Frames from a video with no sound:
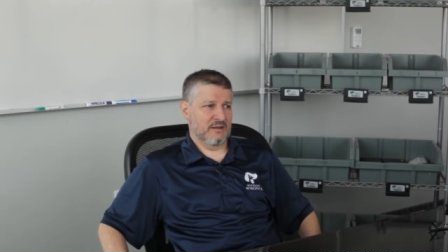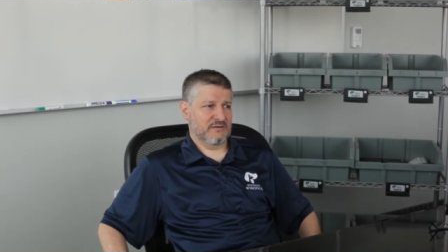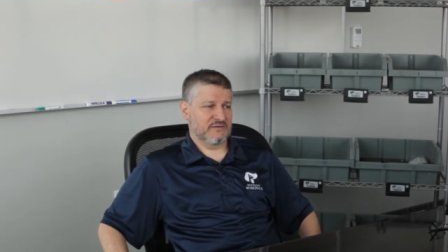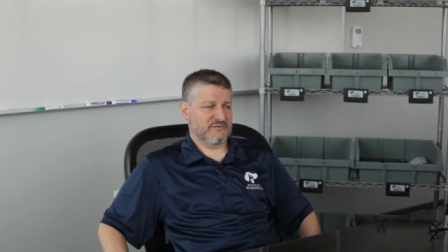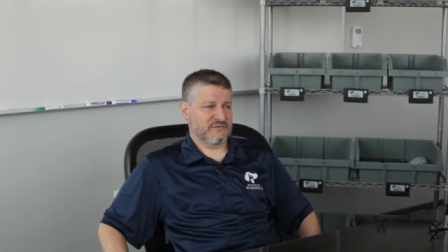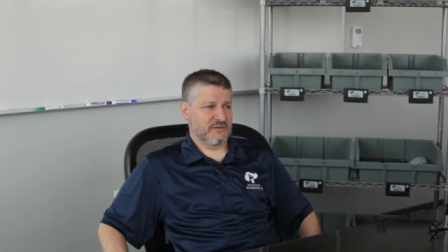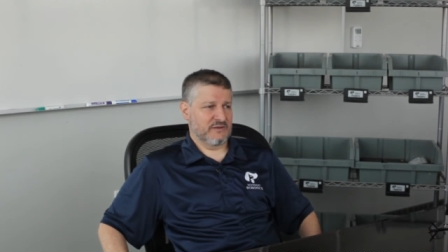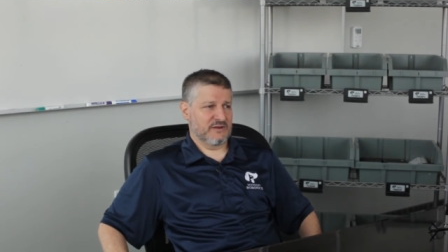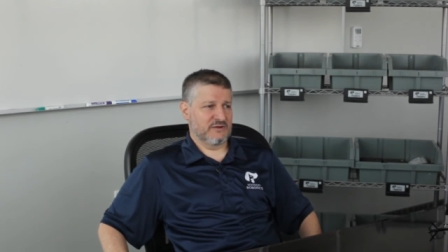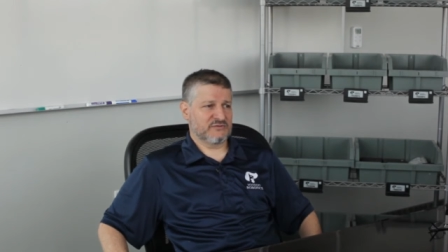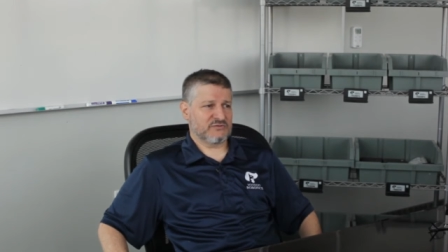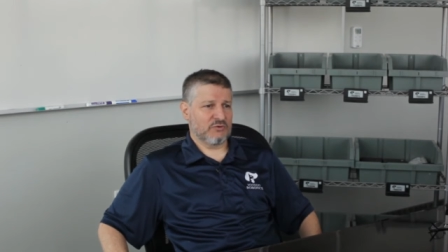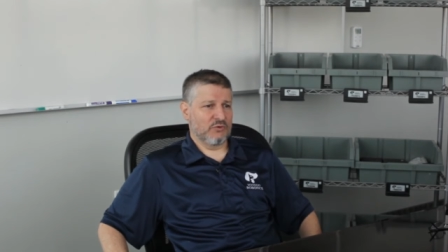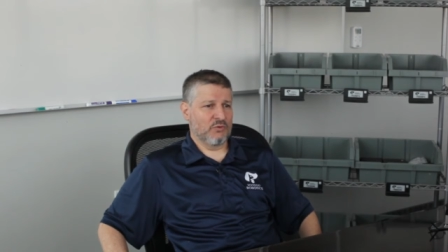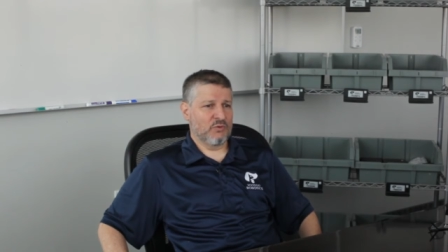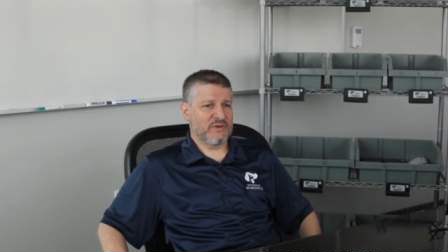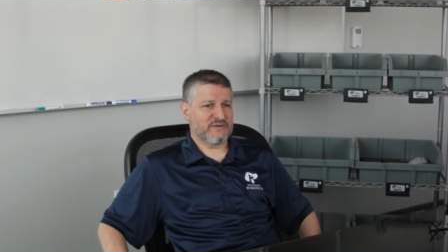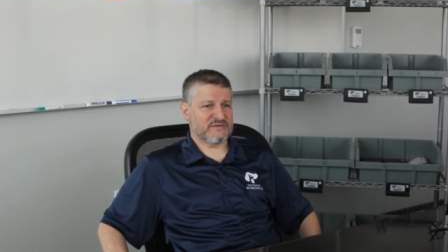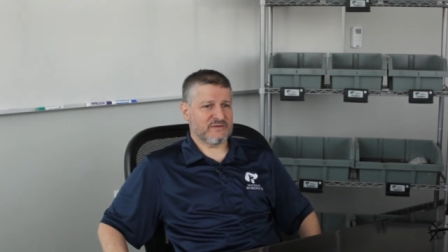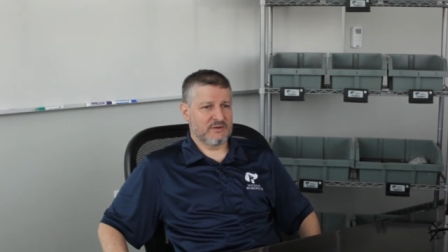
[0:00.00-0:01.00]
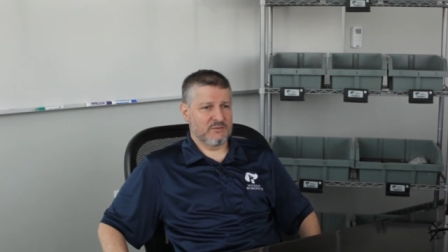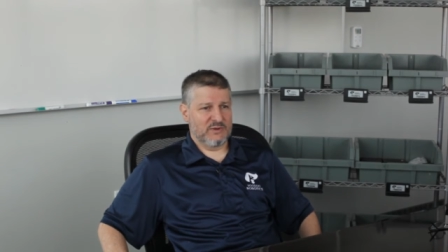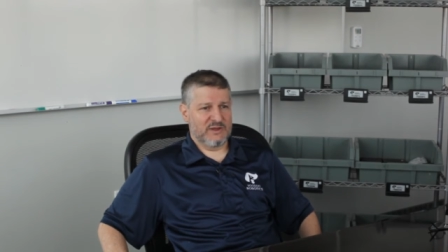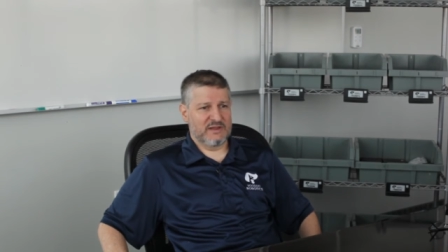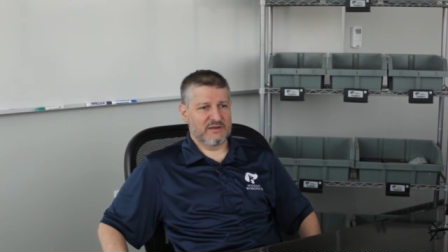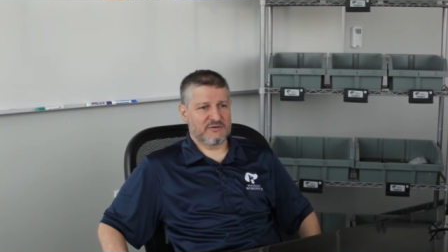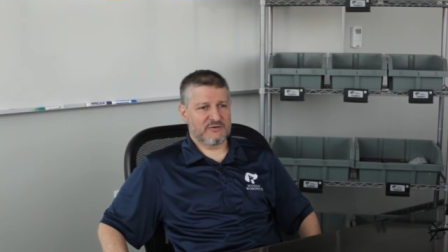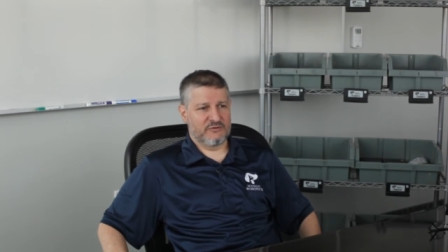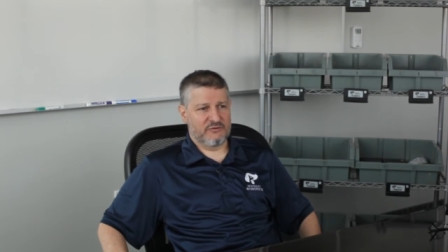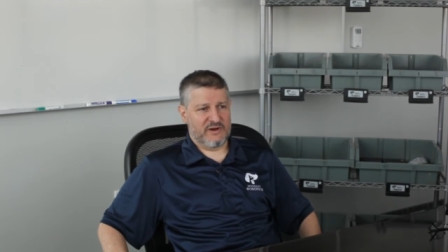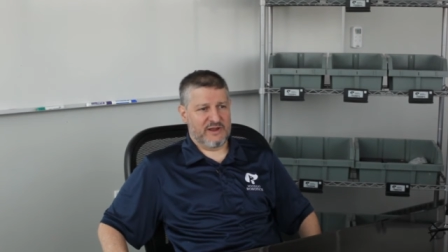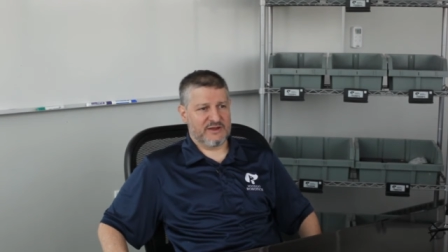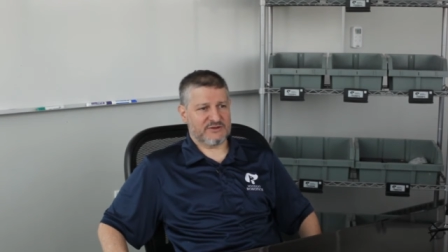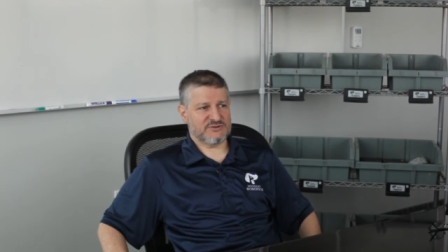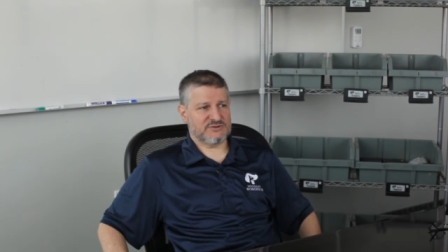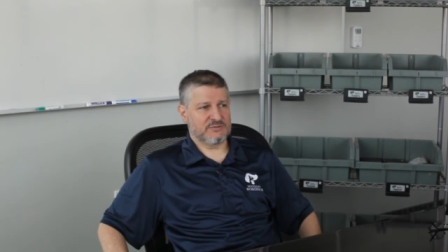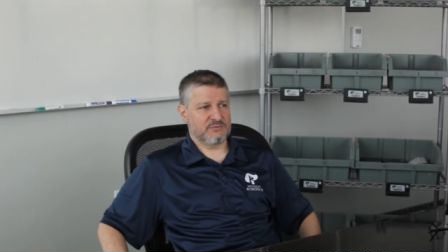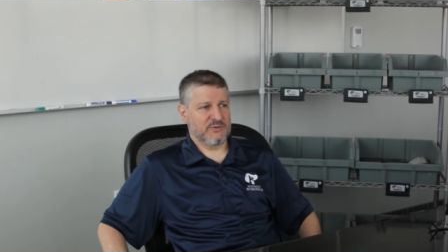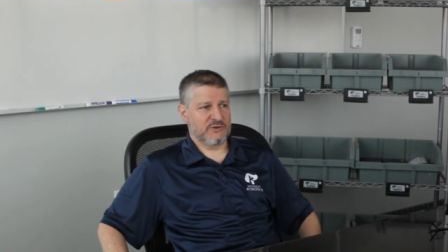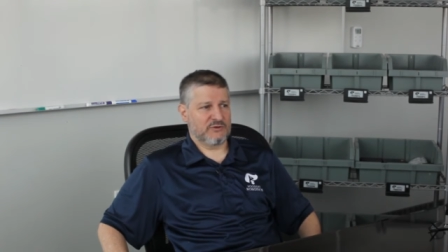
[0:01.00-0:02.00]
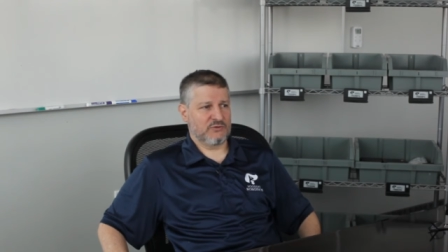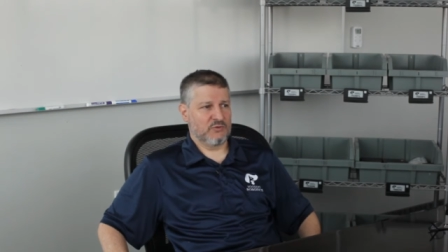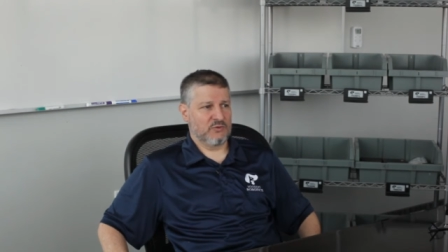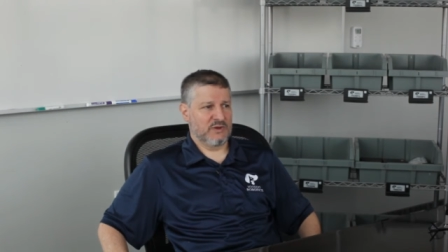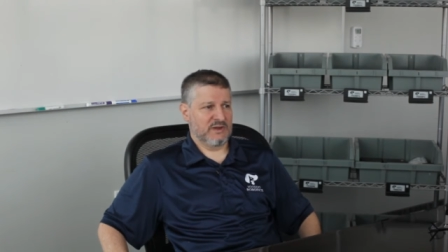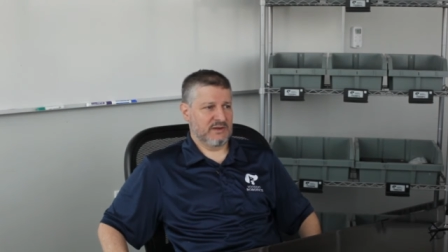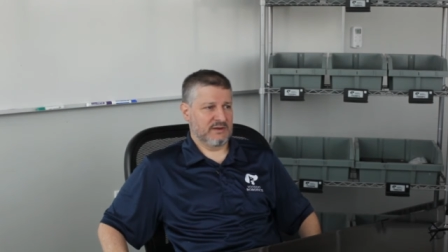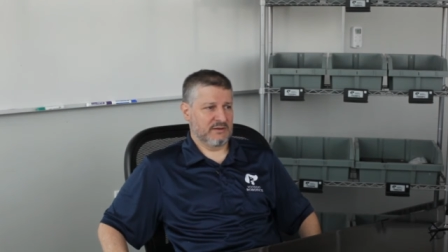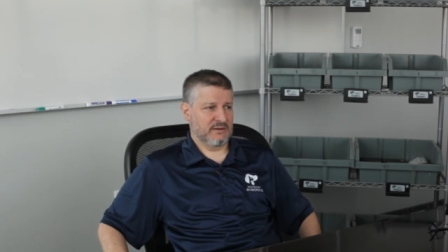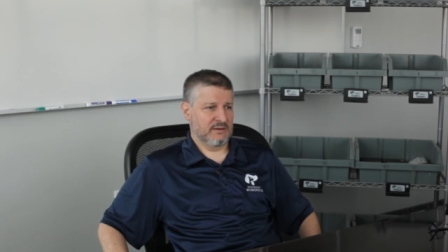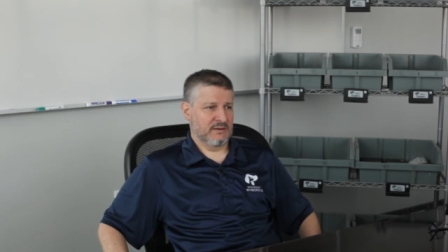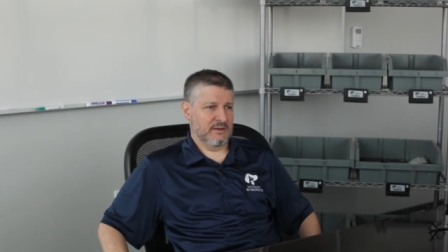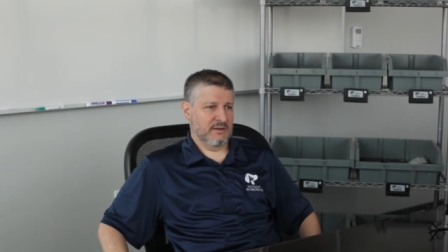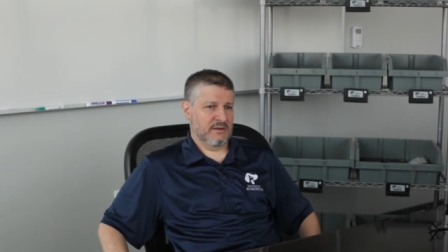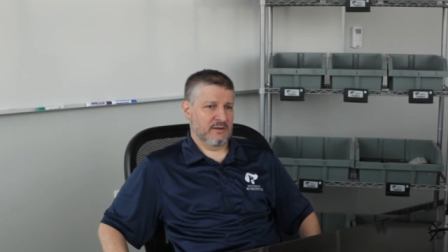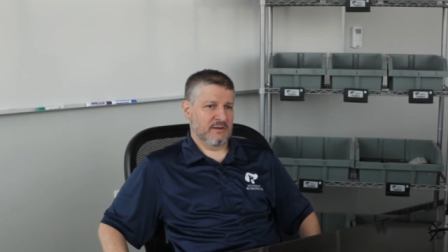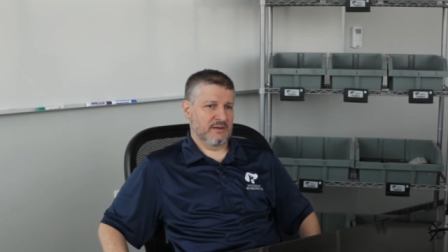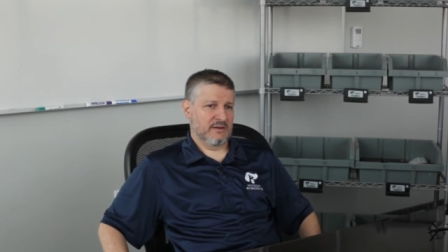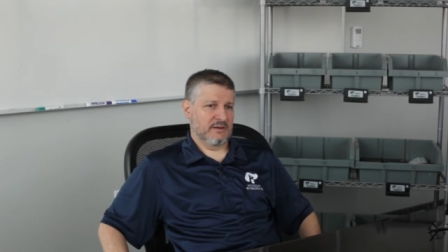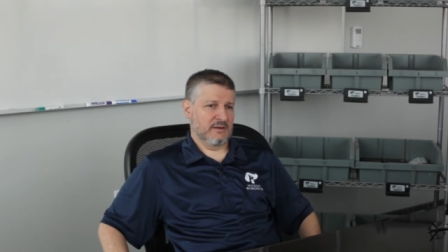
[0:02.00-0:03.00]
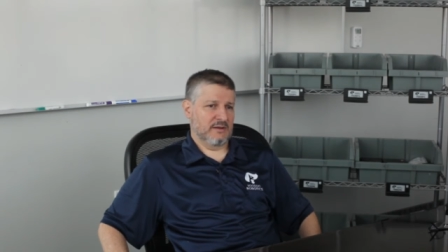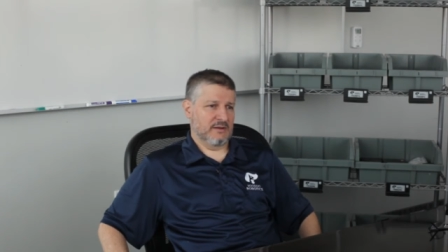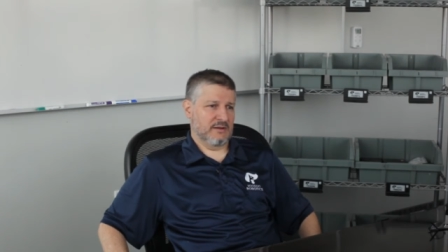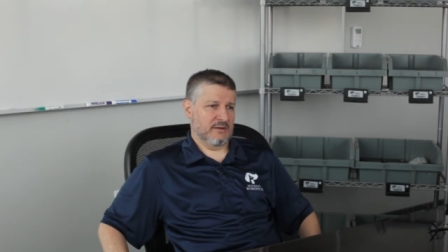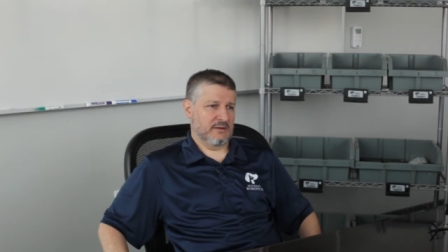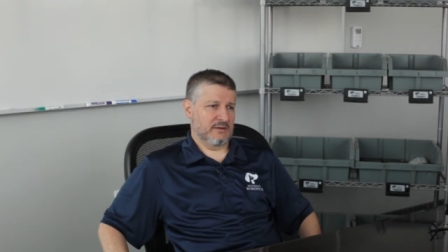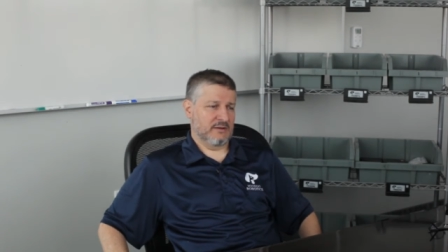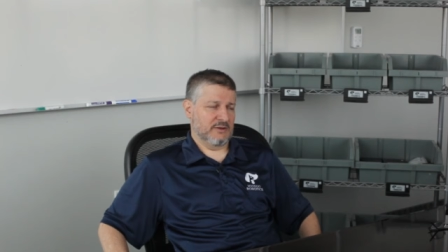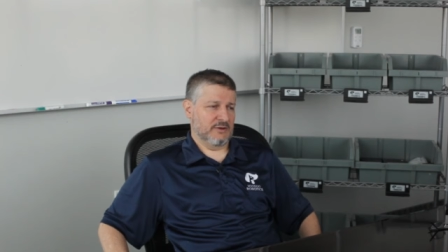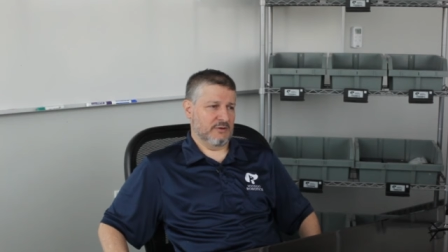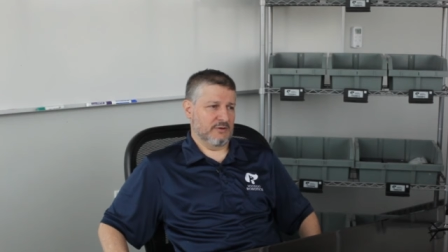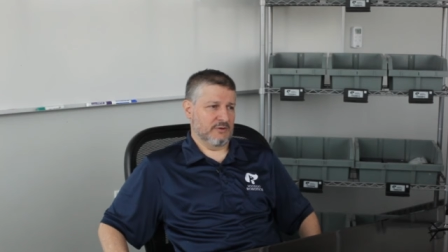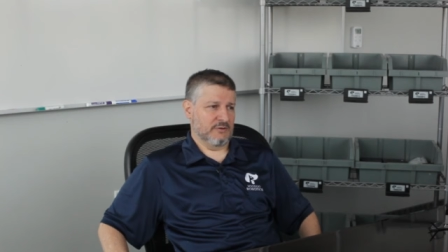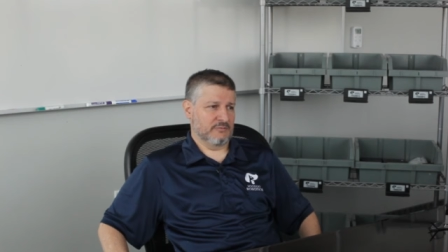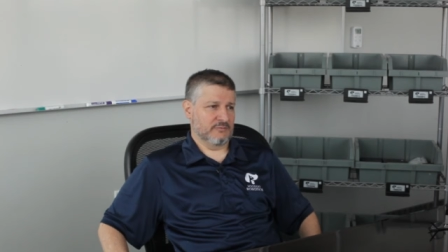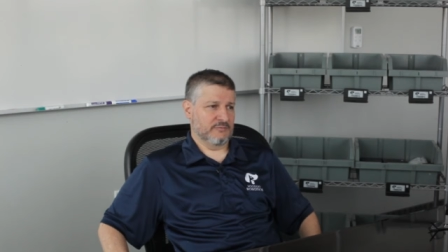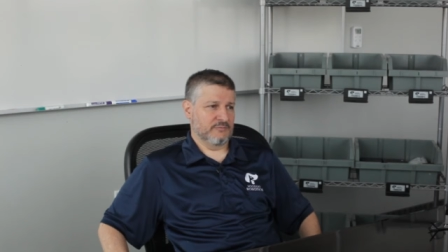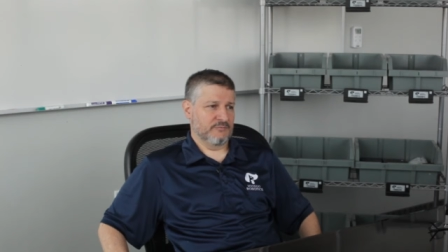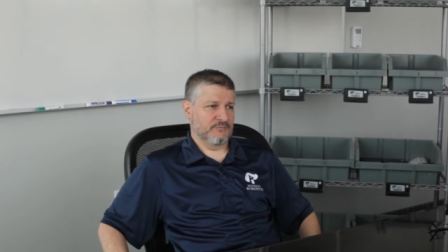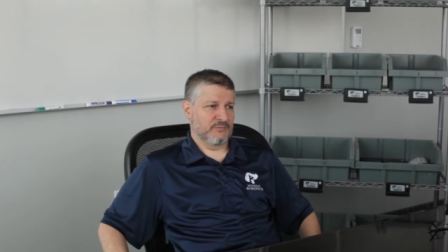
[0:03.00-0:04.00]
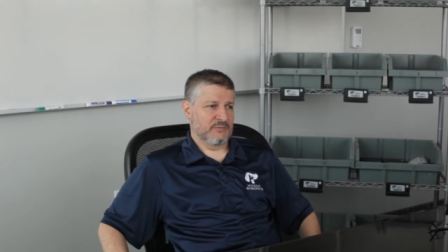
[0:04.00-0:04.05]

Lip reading: So there's always going to be interaction between, the